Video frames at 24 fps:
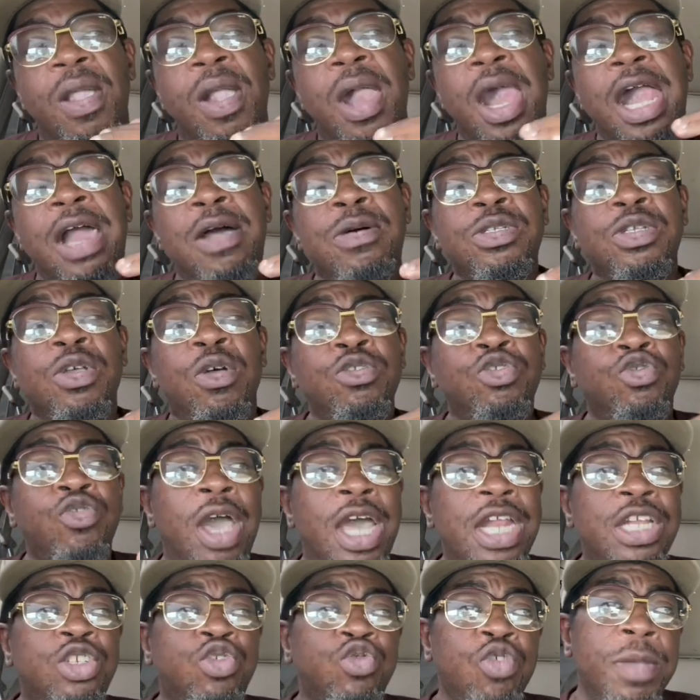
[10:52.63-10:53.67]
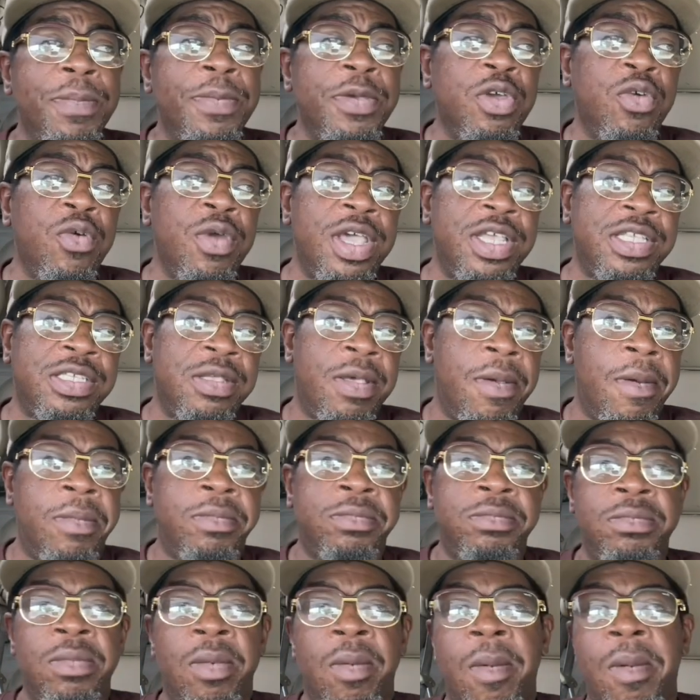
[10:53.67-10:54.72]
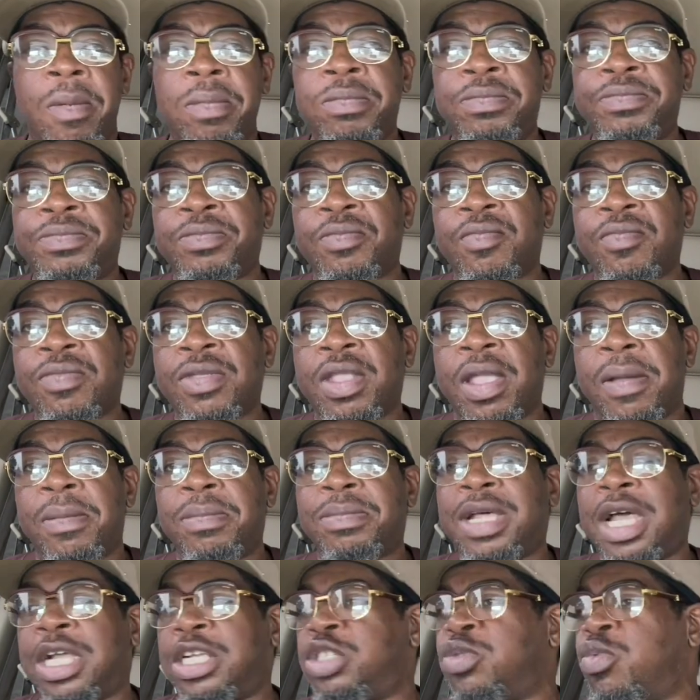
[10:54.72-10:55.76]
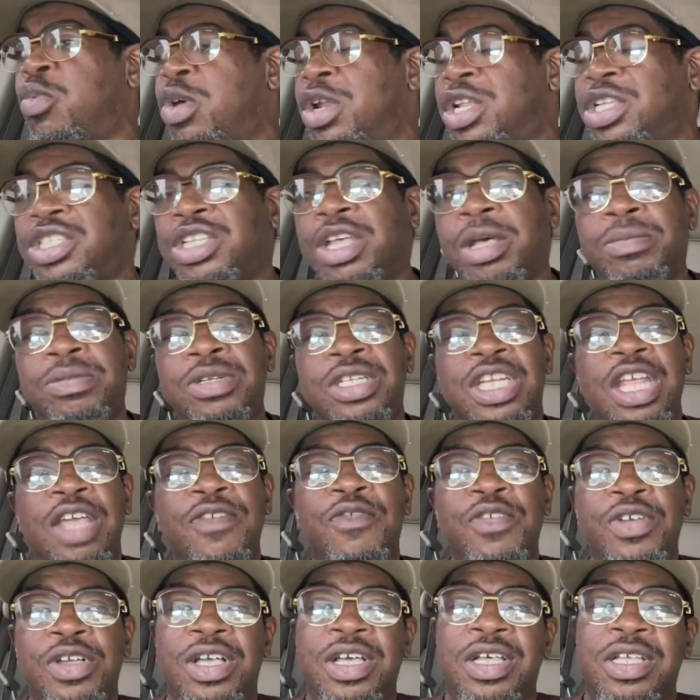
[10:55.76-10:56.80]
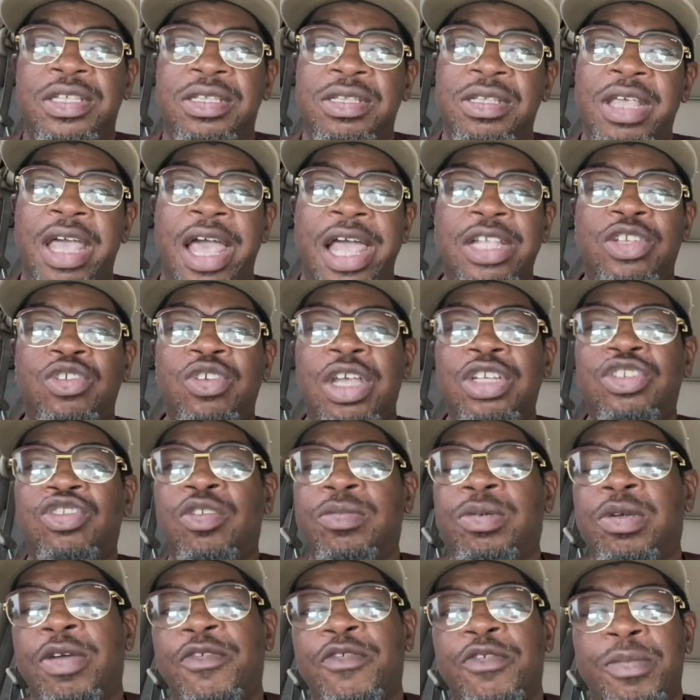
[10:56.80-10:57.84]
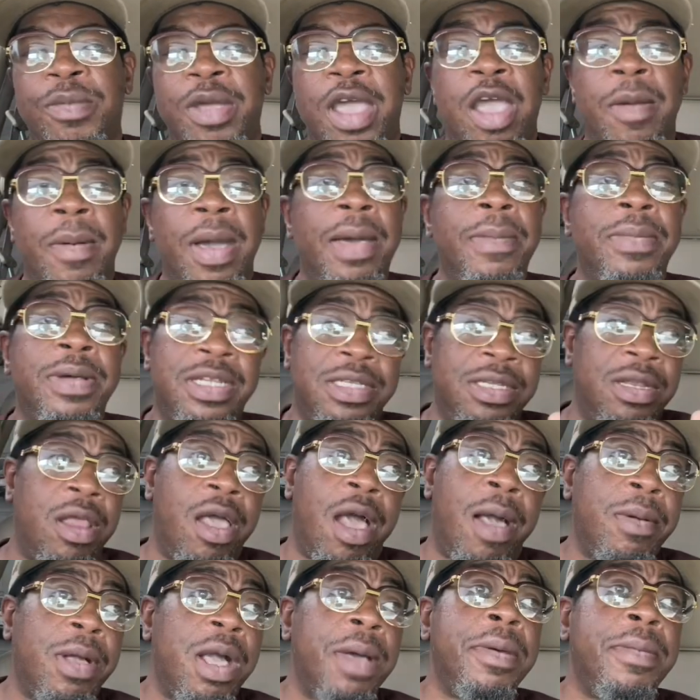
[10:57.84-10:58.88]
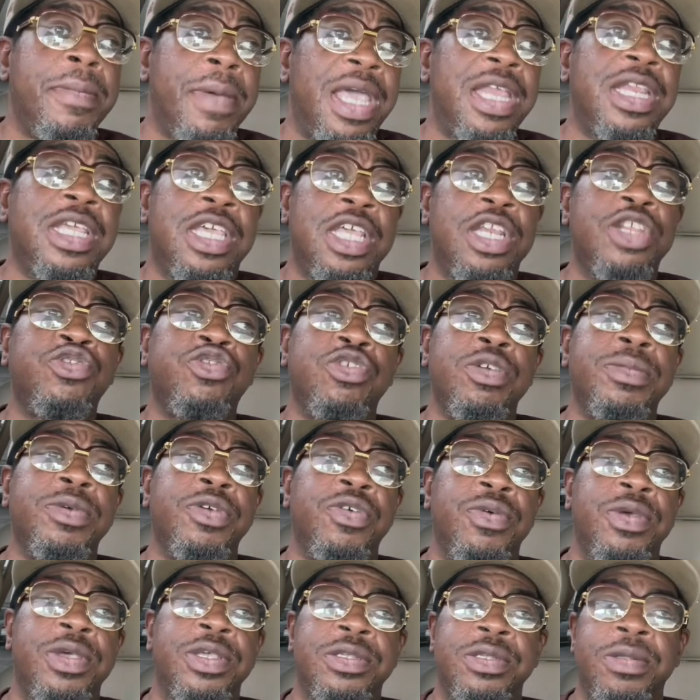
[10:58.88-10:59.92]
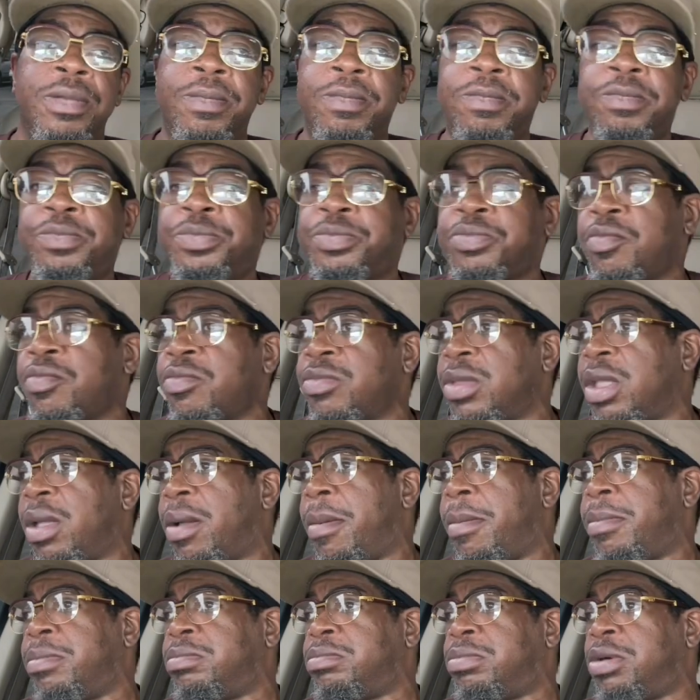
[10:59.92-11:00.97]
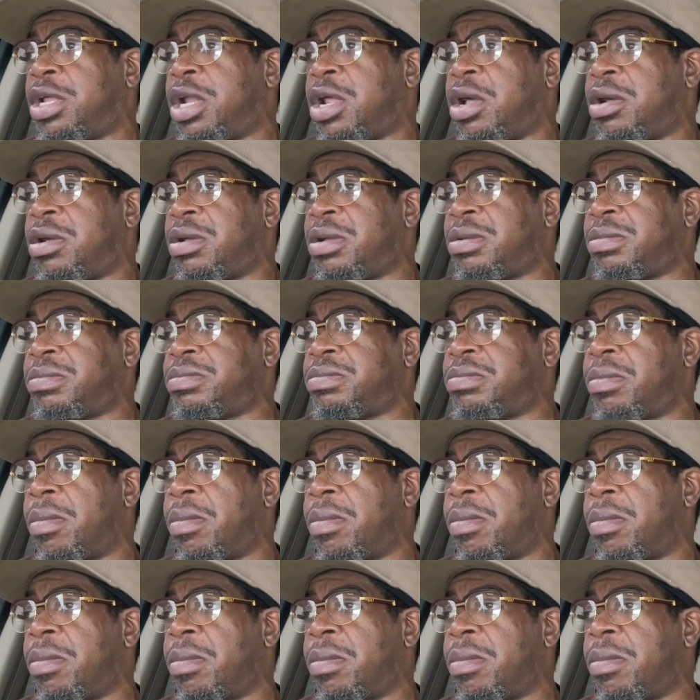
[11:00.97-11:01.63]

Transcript: I was gonna try the shrimp and grits. I just wanted something different because I tried shrimp and grits from everybody, but I'm coming back to get the shrimp and grits. But um,